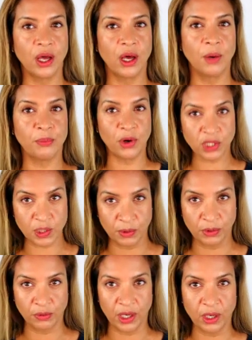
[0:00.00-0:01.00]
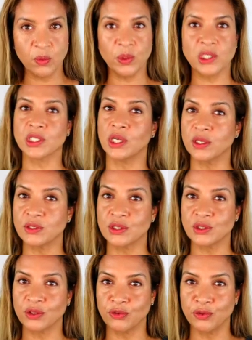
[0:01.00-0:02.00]
a proximal row, which is
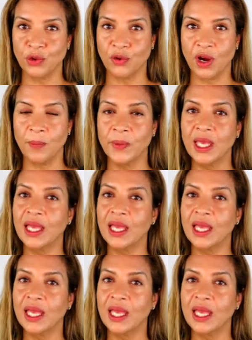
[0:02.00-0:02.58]
closest to the forearm,